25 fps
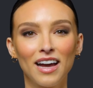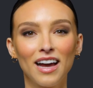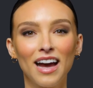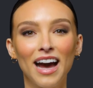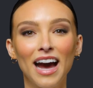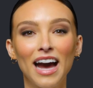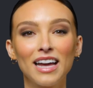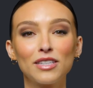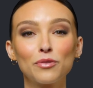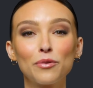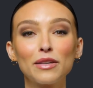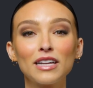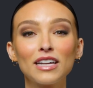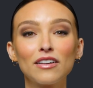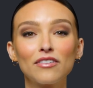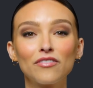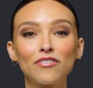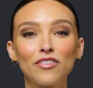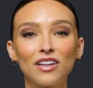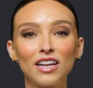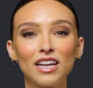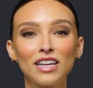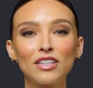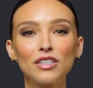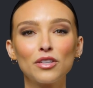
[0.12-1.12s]
As we
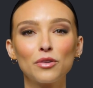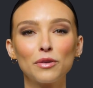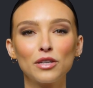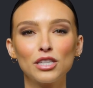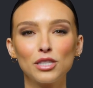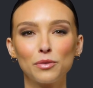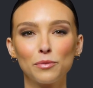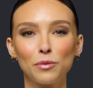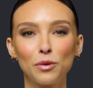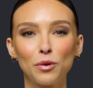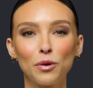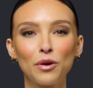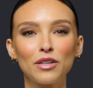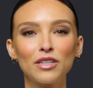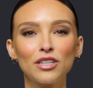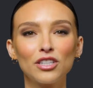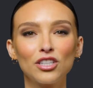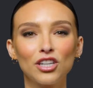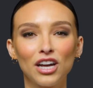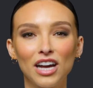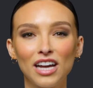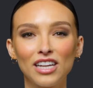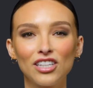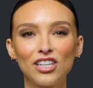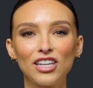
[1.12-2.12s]
convene to explore the
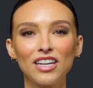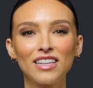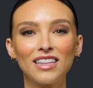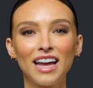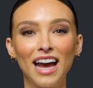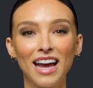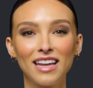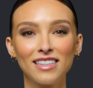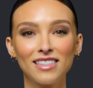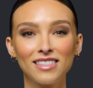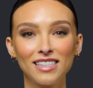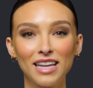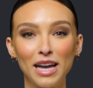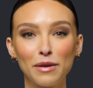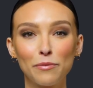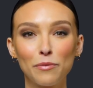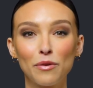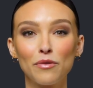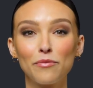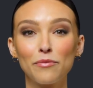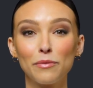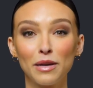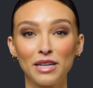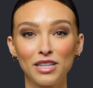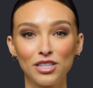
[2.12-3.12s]
changing landscape
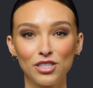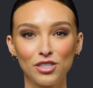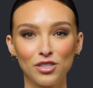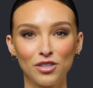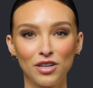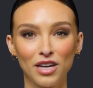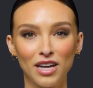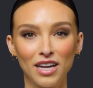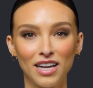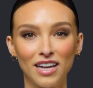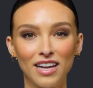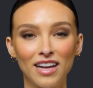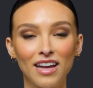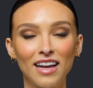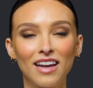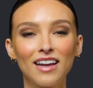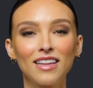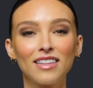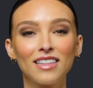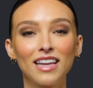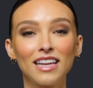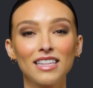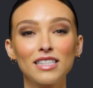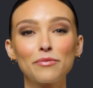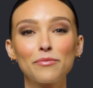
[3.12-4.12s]
of ministry,
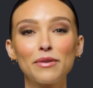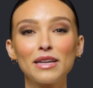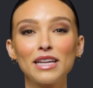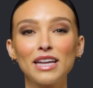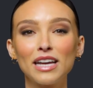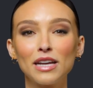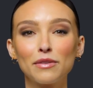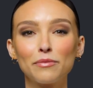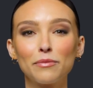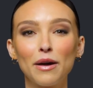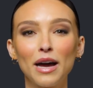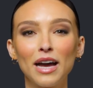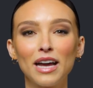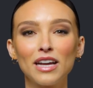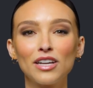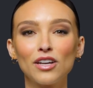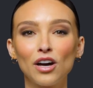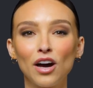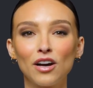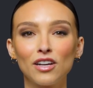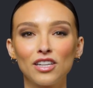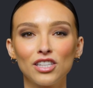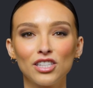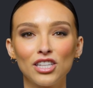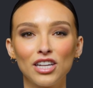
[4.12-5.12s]
let's begin by
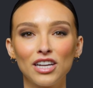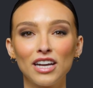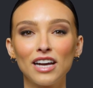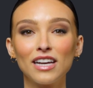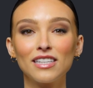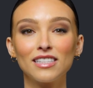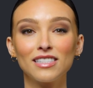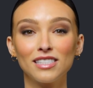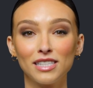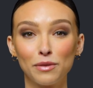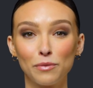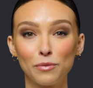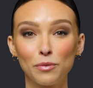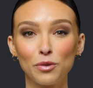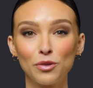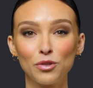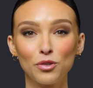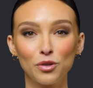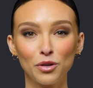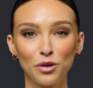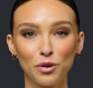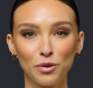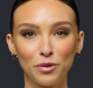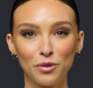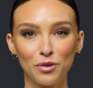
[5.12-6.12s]
acknowledging a simple
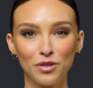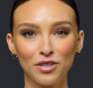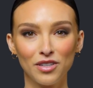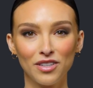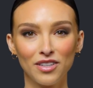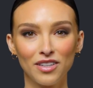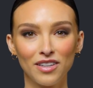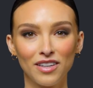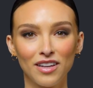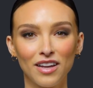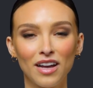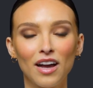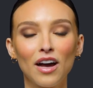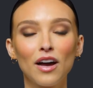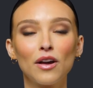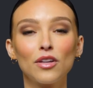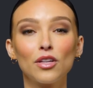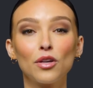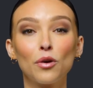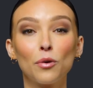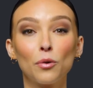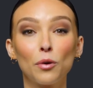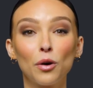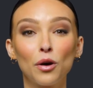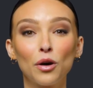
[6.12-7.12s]
truth.
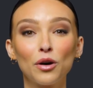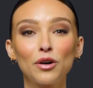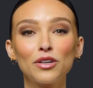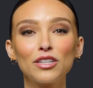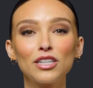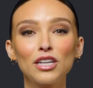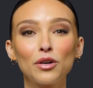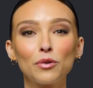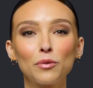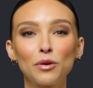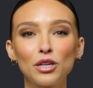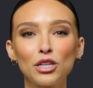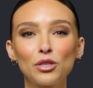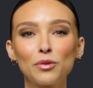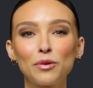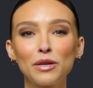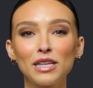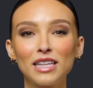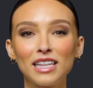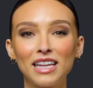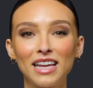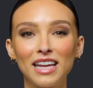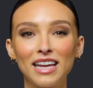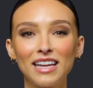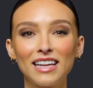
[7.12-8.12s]
The world in which we
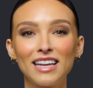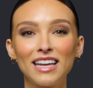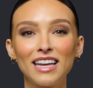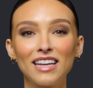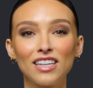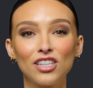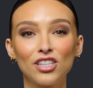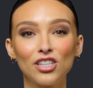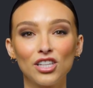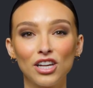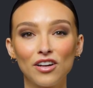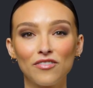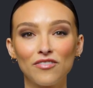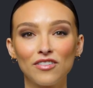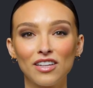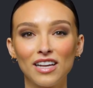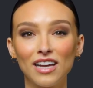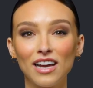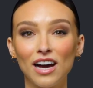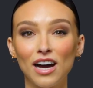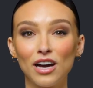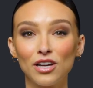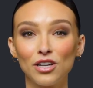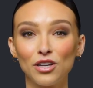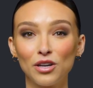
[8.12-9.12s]
lead is
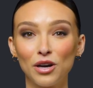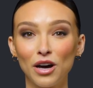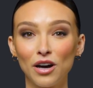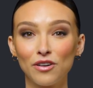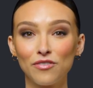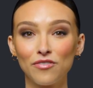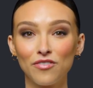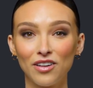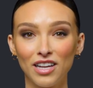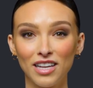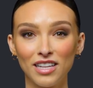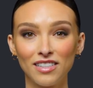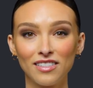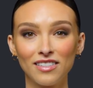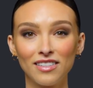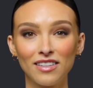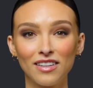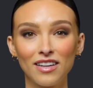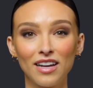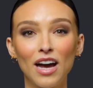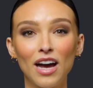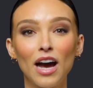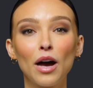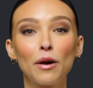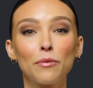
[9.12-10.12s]
shifting under our feet.
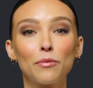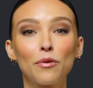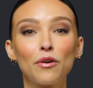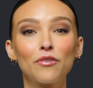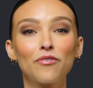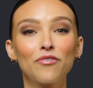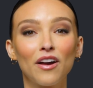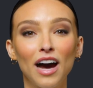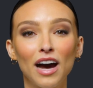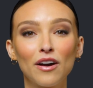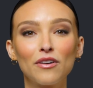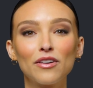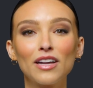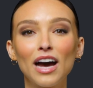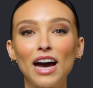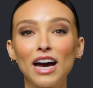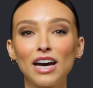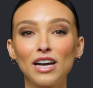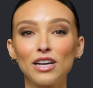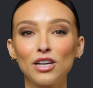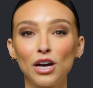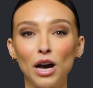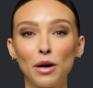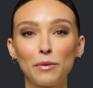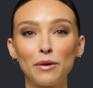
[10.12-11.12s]
Profound
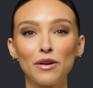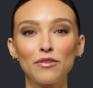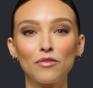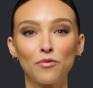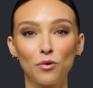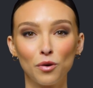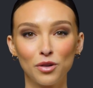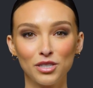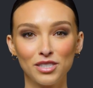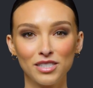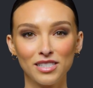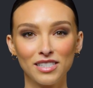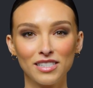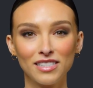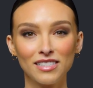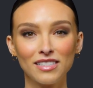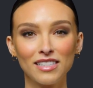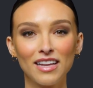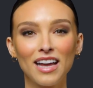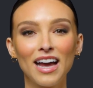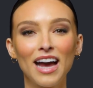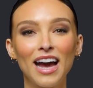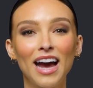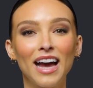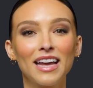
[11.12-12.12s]
economic forces
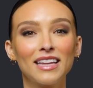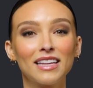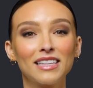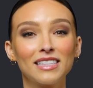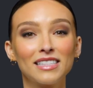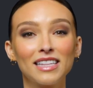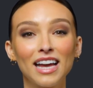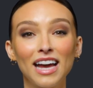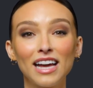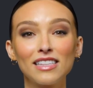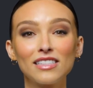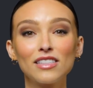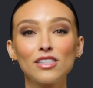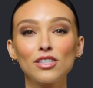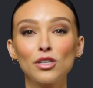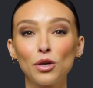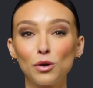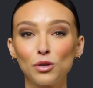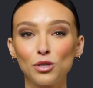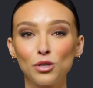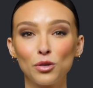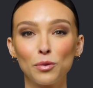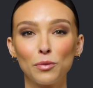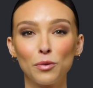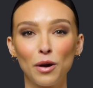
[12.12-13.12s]
and intense
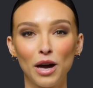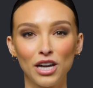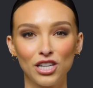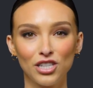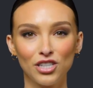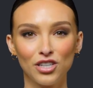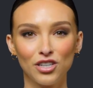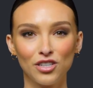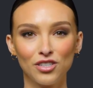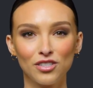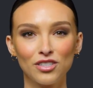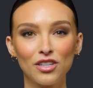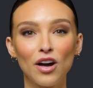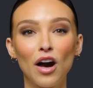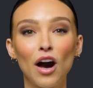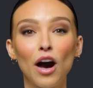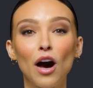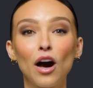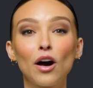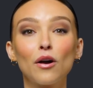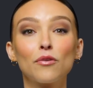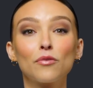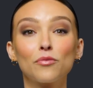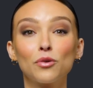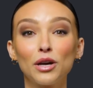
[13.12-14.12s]
social pressures
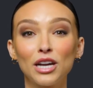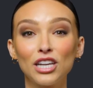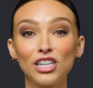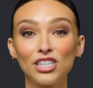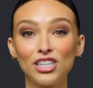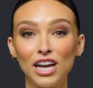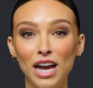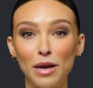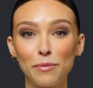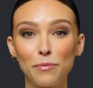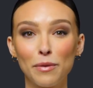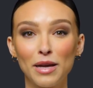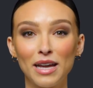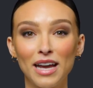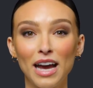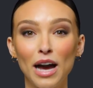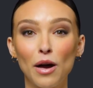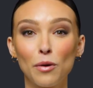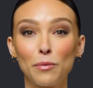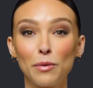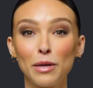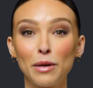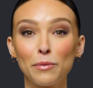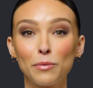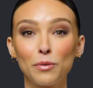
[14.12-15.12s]
are reshaping how
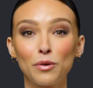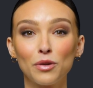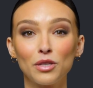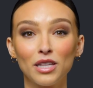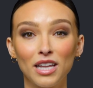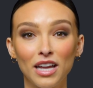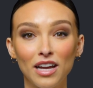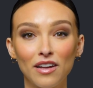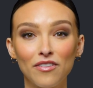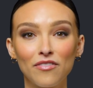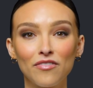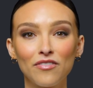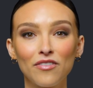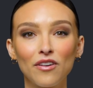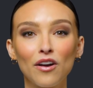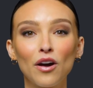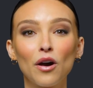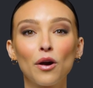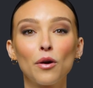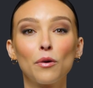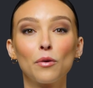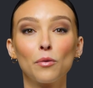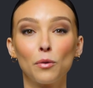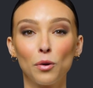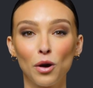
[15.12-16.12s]
people live,
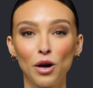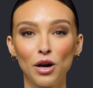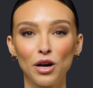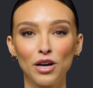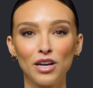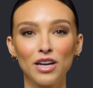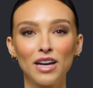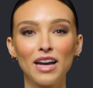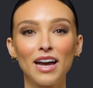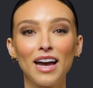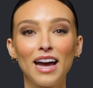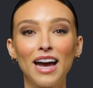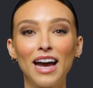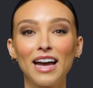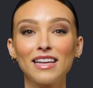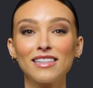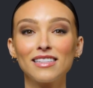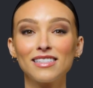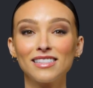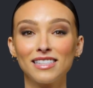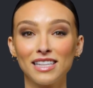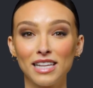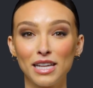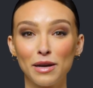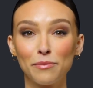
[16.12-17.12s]
work, and
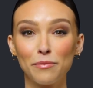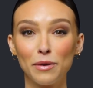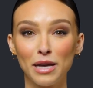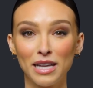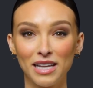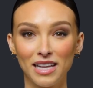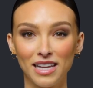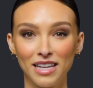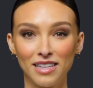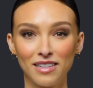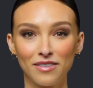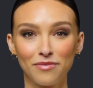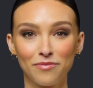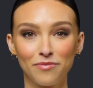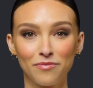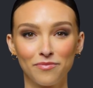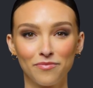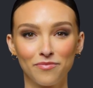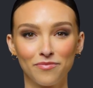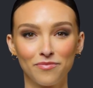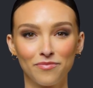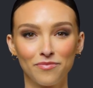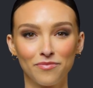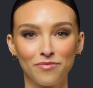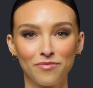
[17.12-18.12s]
seek meaning.
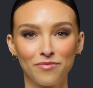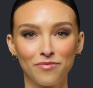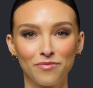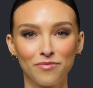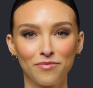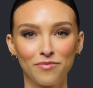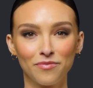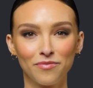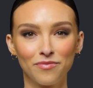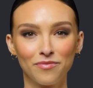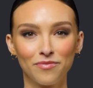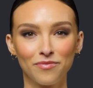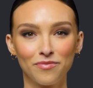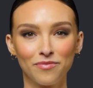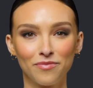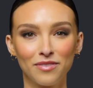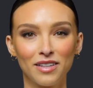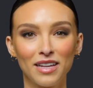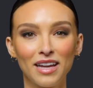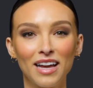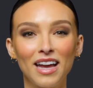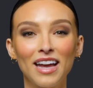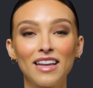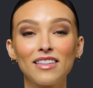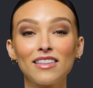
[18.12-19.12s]

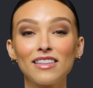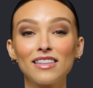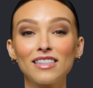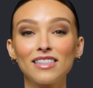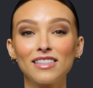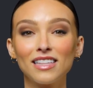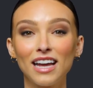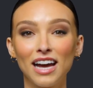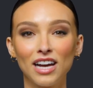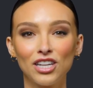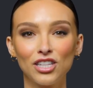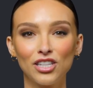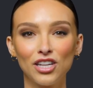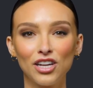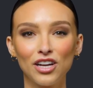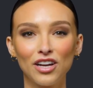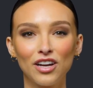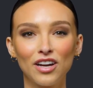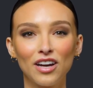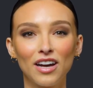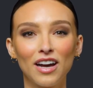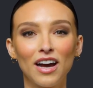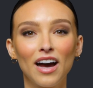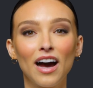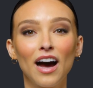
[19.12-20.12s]
In this lecture,
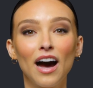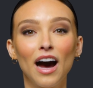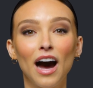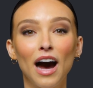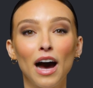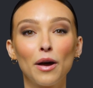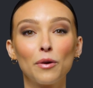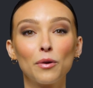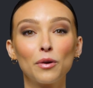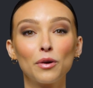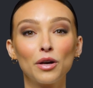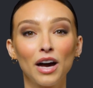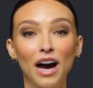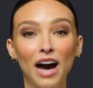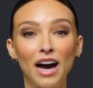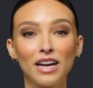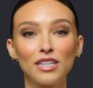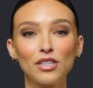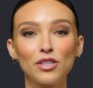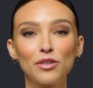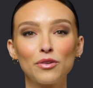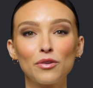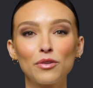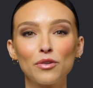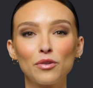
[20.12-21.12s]
I will guide
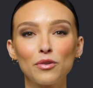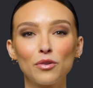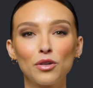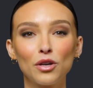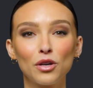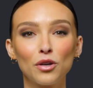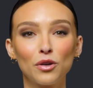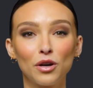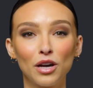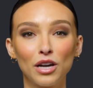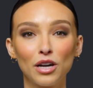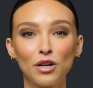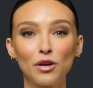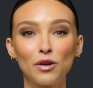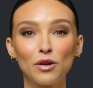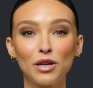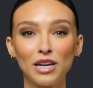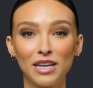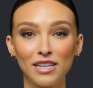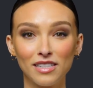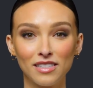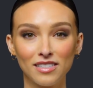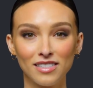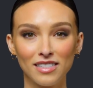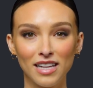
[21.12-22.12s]
you through the critical
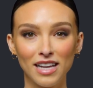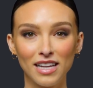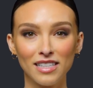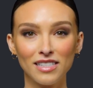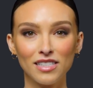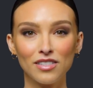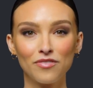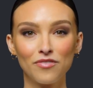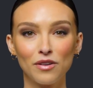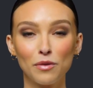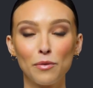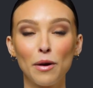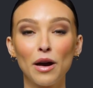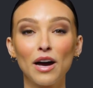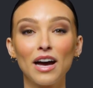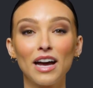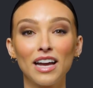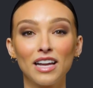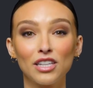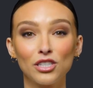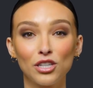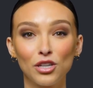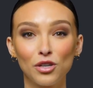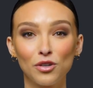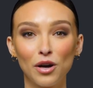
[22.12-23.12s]
insights from our
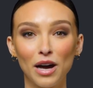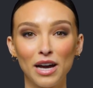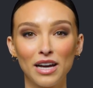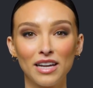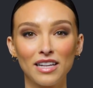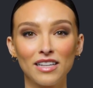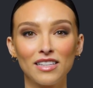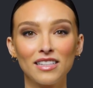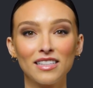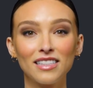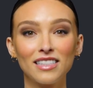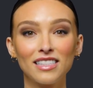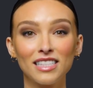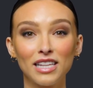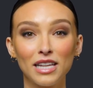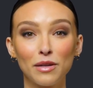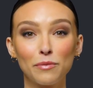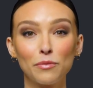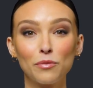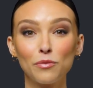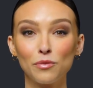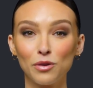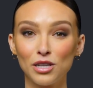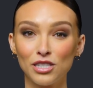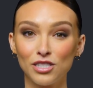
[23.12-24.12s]
integrated
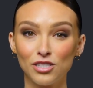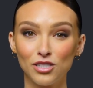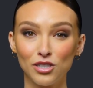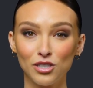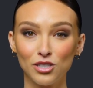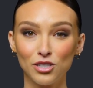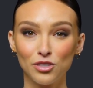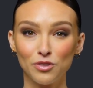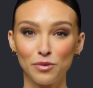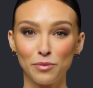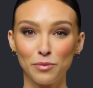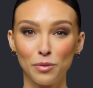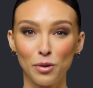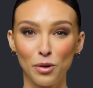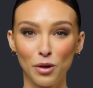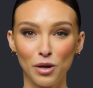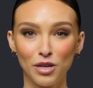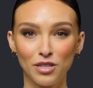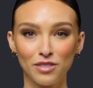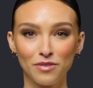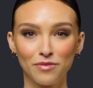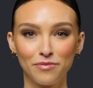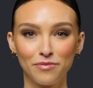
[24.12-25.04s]
deep research report.